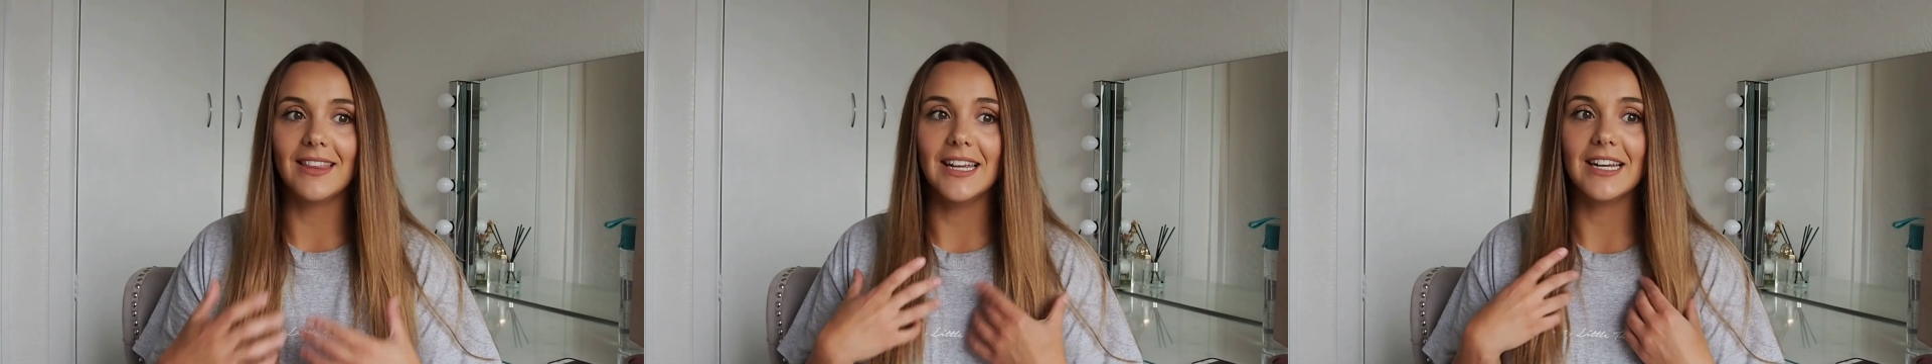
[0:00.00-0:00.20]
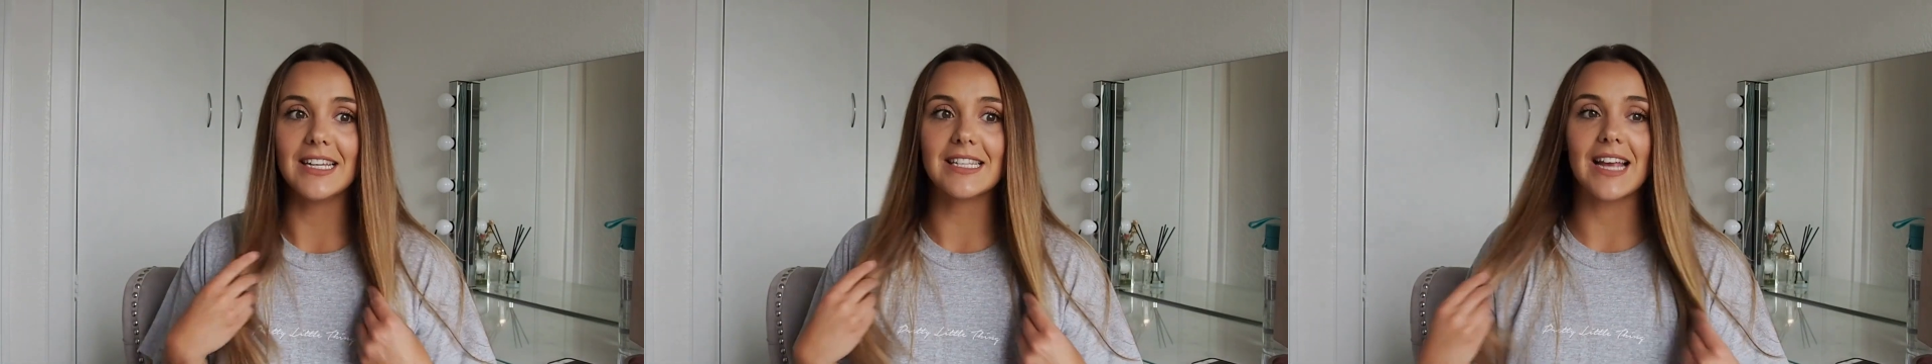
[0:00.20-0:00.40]

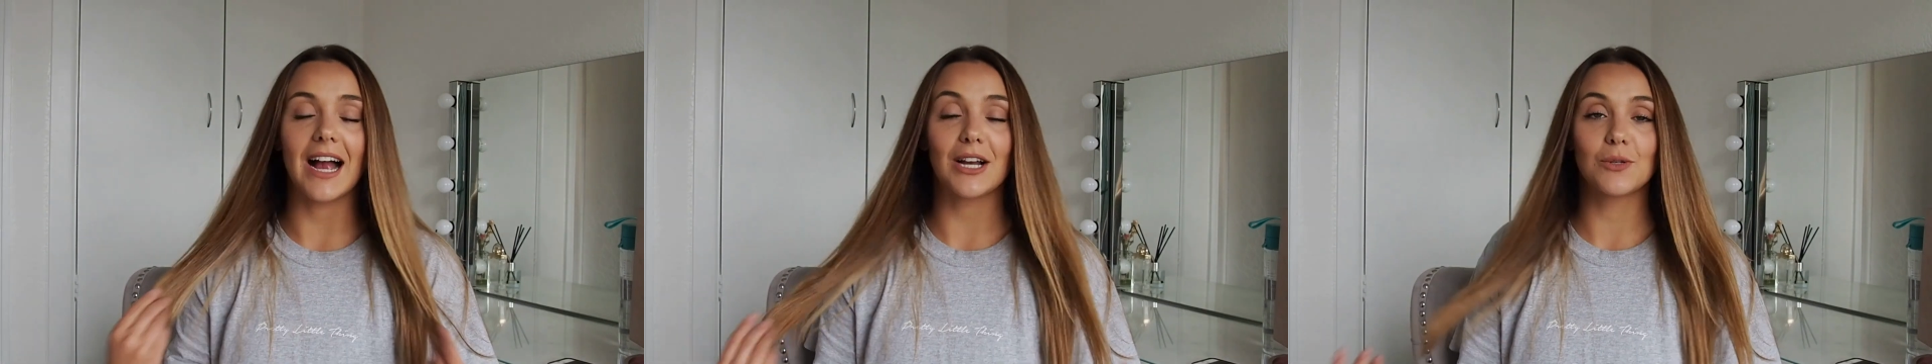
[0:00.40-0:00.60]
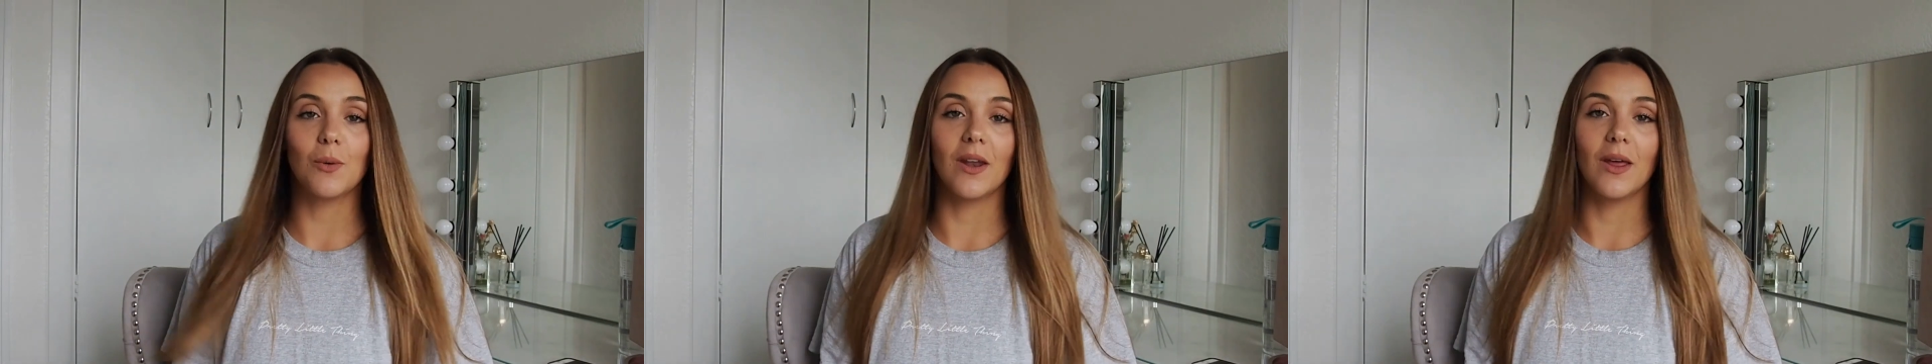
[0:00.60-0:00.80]
the
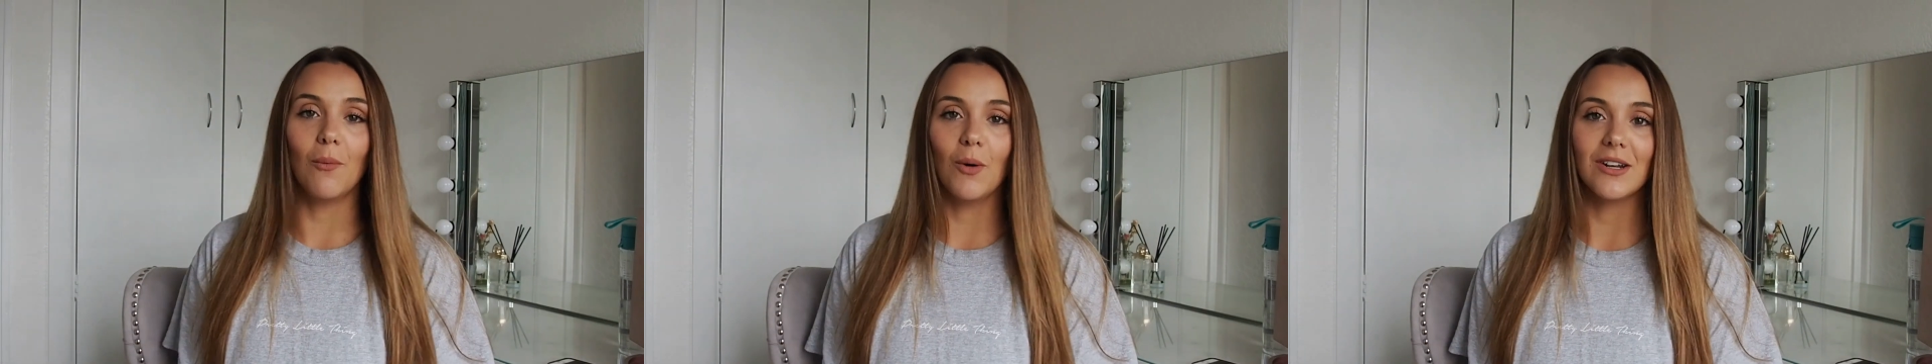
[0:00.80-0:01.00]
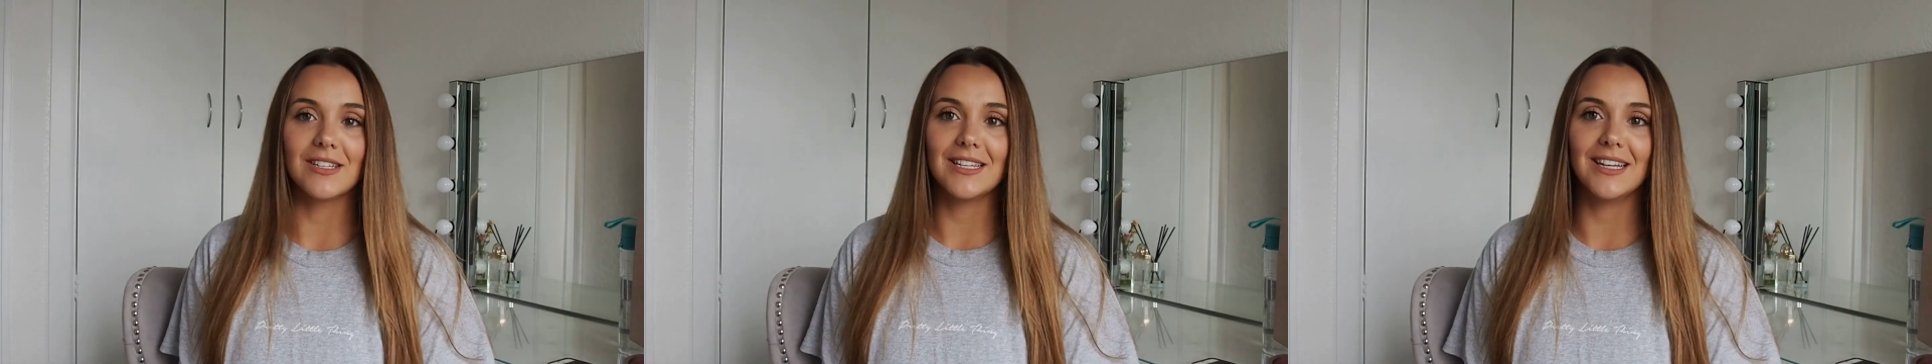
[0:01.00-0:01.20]
exact one I
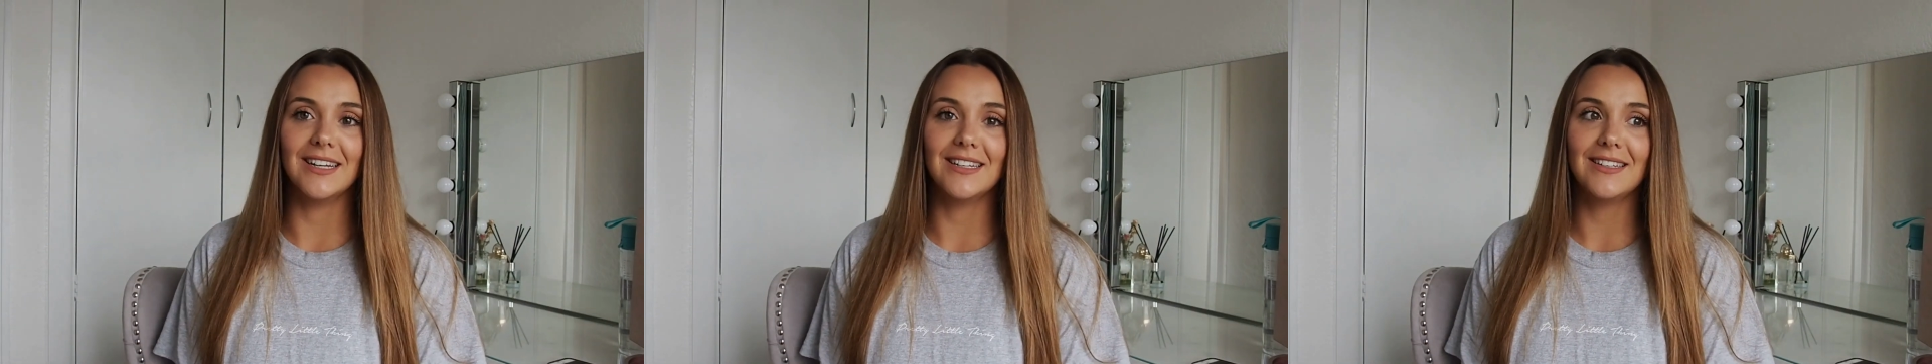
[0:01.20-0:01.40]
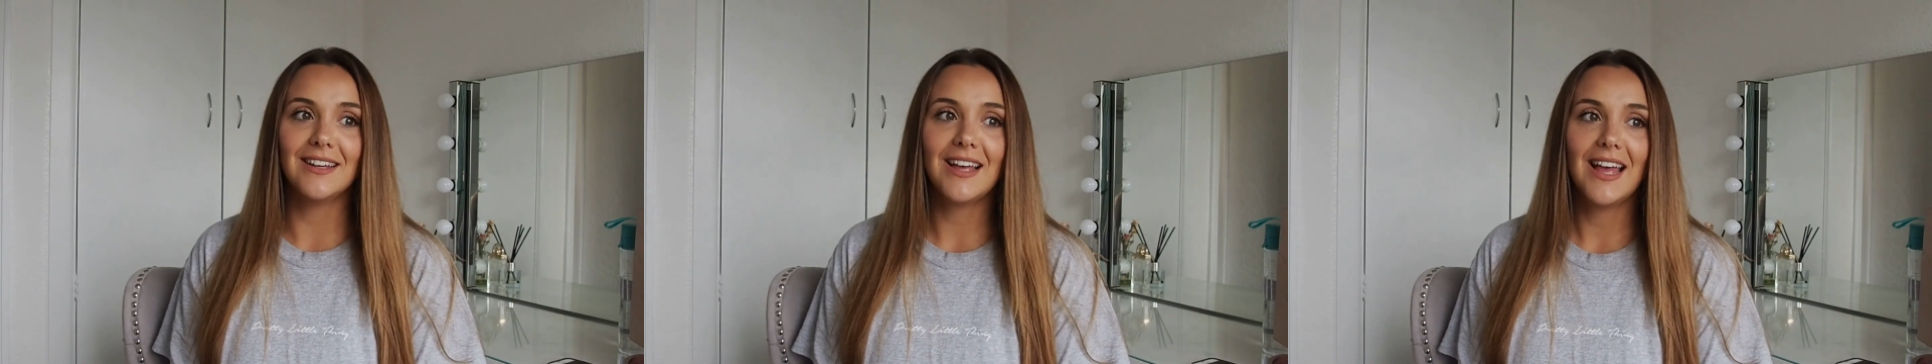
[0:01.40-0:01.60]
wanted,